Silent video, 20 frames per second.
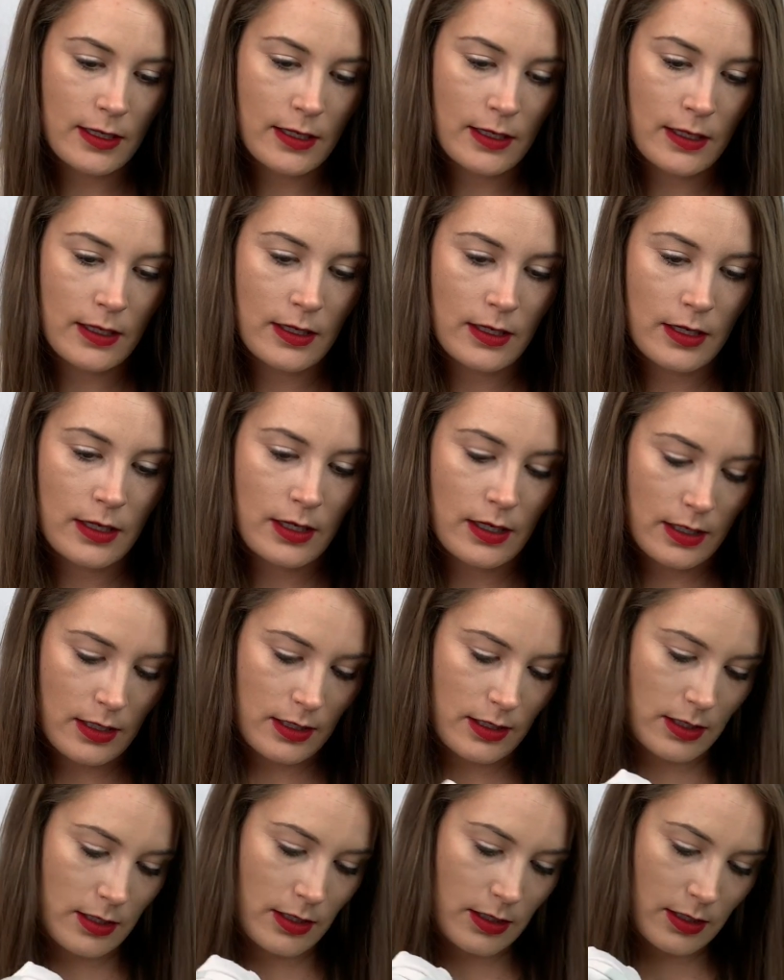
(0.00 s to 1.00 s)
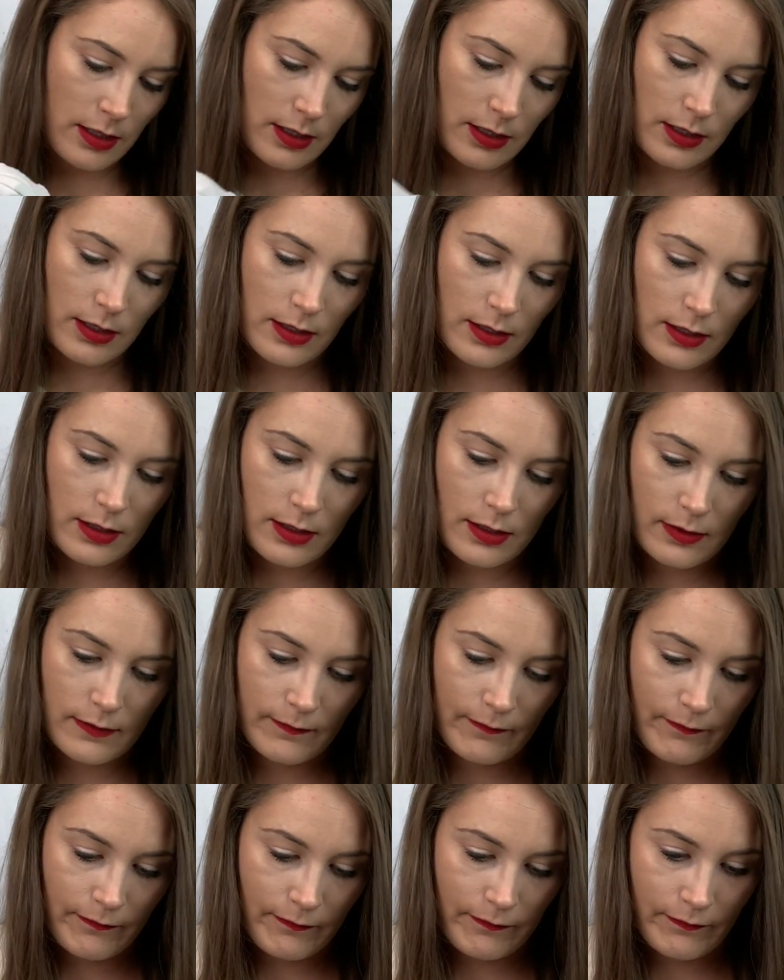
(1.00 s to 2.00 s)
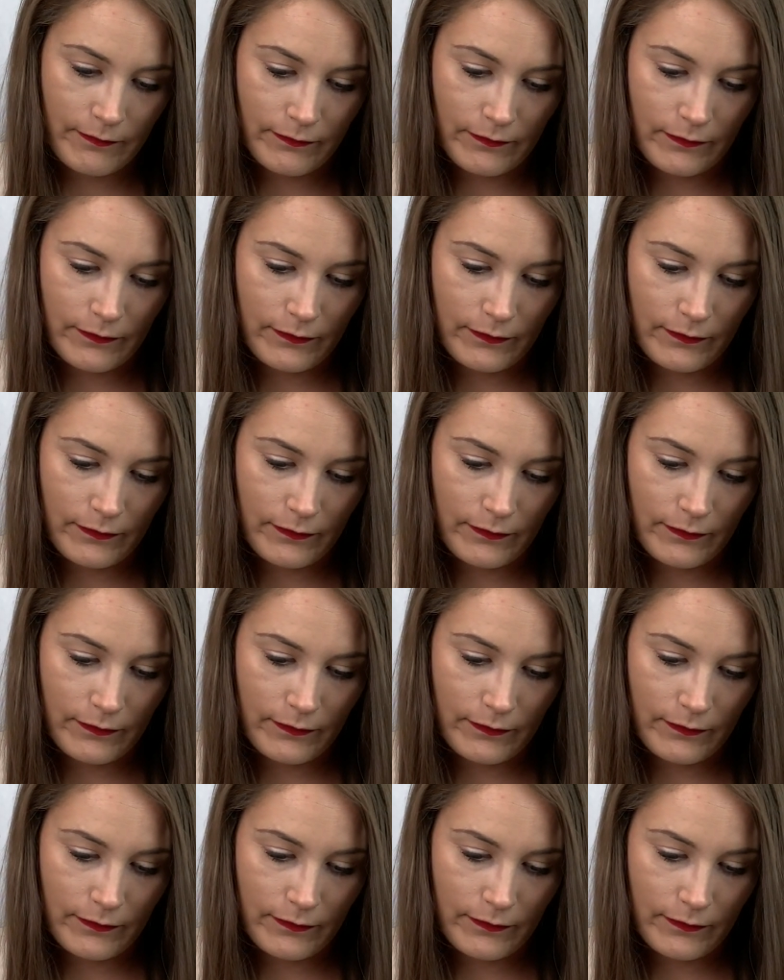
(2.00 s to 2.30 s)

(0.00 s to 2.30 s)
[no speech]